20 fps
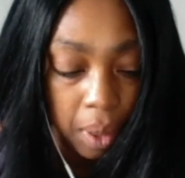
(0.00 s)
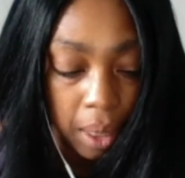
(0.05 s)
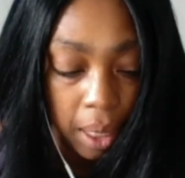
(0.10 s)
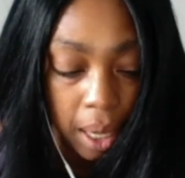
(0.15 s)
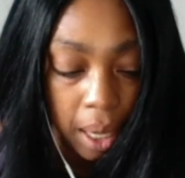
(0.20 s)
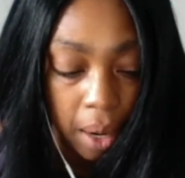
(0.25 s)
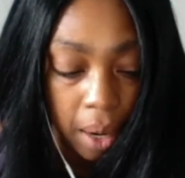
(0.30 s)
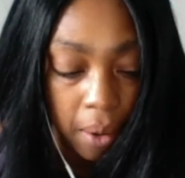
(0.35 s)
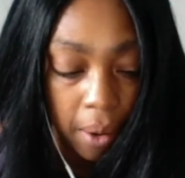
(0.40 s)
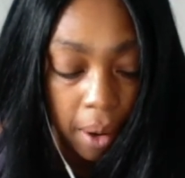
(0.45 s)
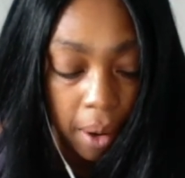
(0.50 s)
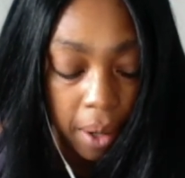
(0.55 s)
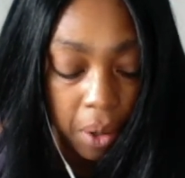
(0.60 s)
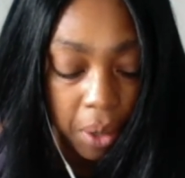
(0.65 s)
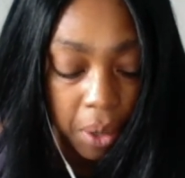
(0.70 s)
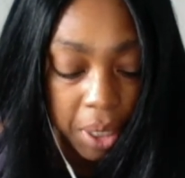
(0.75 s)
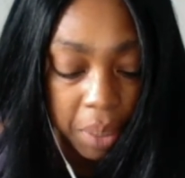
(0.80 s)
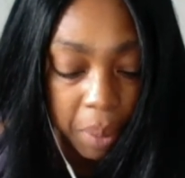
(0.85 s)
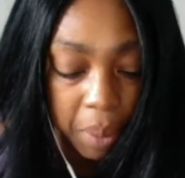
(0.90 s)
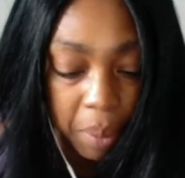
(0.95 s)
are
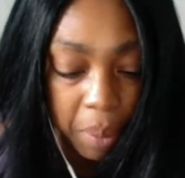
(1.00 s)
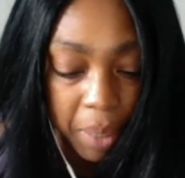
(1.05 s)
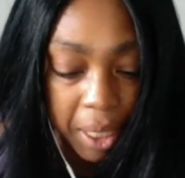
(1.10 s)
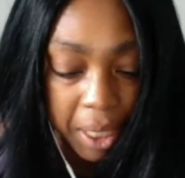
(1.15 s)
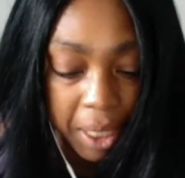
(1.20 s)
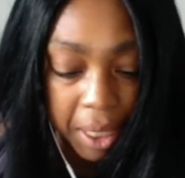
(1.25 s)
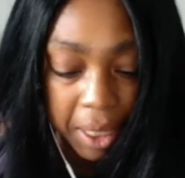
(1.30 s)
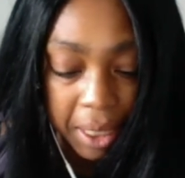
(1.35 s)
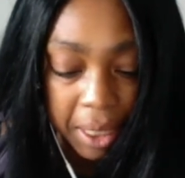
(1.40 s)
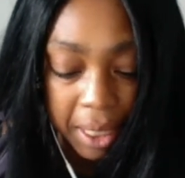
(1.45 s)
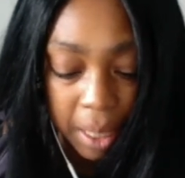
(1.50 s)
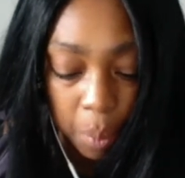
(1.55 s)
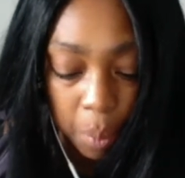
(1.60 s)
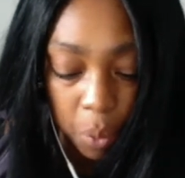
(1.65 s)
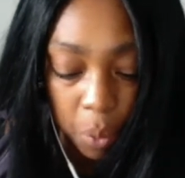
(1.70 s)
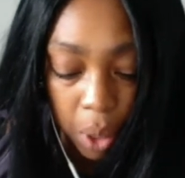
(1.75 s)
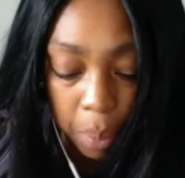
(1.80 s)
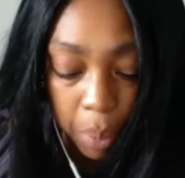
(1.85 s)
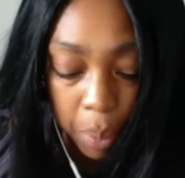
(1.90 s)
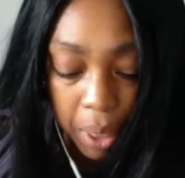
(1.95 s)
going to be meeting
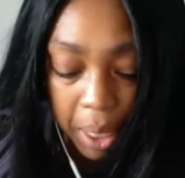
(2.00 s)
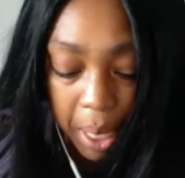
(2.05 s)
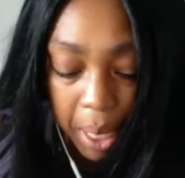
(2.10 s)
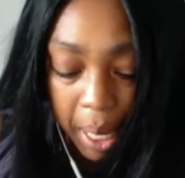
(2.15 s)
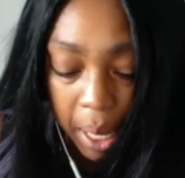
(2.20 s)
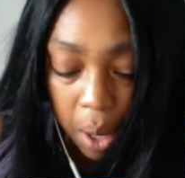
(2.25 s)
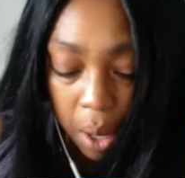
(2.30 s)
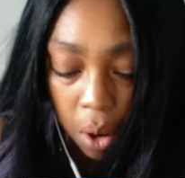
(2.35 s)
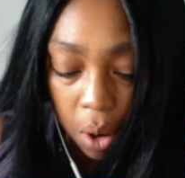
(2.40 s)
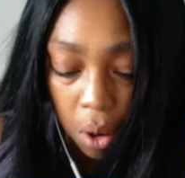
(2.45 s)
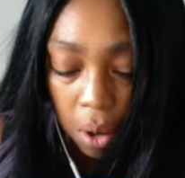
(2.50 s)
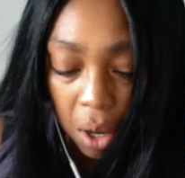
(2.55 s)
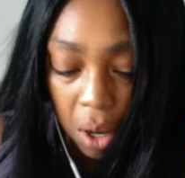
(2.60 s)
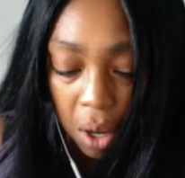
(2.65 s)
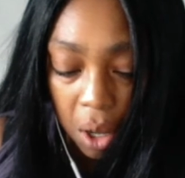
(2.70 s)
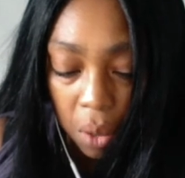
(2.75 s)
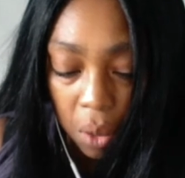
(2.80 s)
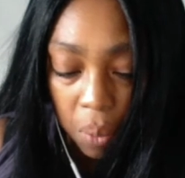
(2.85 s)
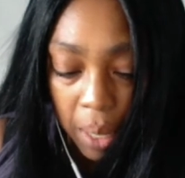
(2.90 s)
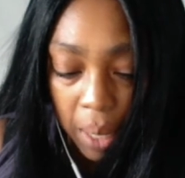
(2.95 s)
someone, but they are
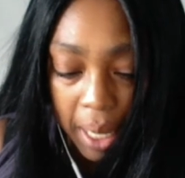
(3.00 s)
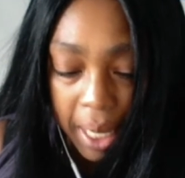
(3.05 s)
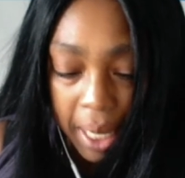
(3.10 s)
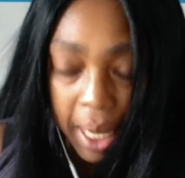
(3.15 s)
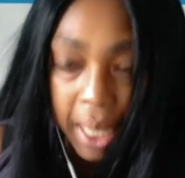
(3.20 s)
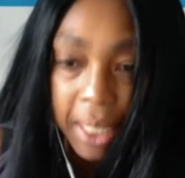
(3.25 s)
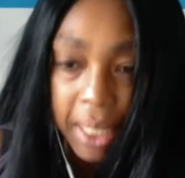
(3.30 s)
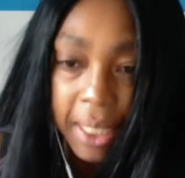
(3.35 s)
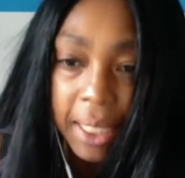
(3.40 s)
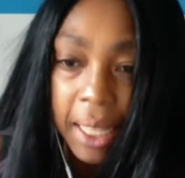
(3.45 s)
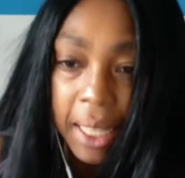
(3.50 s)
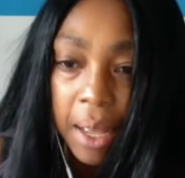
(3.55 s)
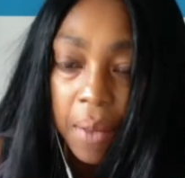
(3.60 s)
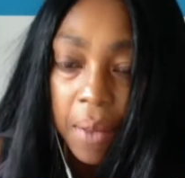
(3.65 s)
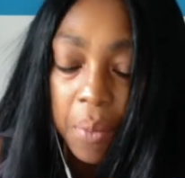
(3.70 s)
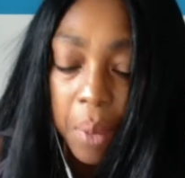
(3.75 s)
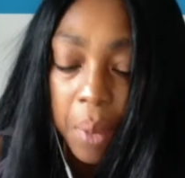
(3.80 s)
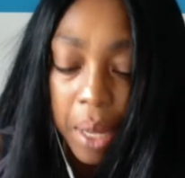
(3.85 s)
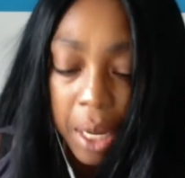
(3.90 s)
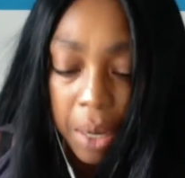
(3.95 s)
already
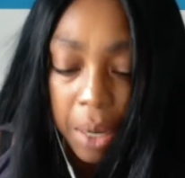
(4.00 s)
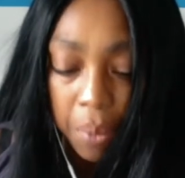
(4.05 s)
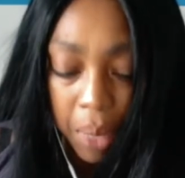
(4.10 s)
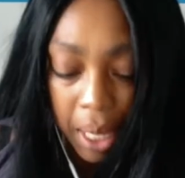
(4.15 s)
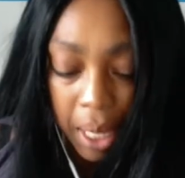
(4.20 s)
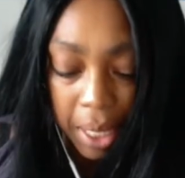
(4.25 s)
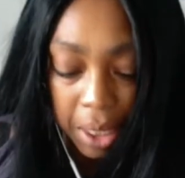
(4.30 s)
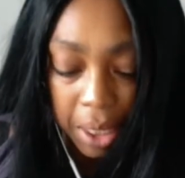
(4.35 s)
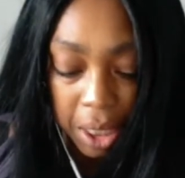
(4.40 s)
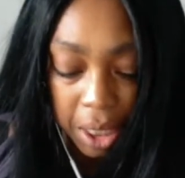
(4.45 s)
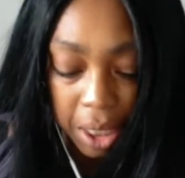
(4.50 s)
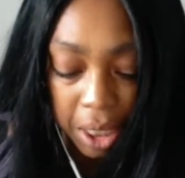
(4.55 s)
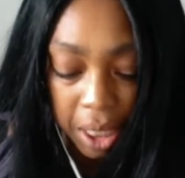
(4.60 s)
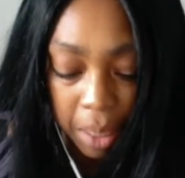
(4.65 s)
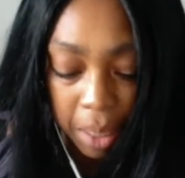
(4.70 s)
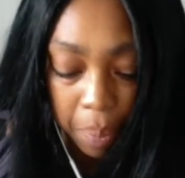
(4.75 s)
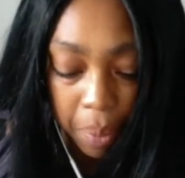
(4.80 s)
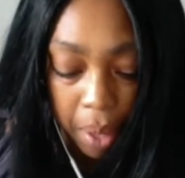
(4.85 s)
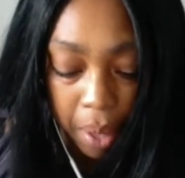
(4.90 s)
in a relationship.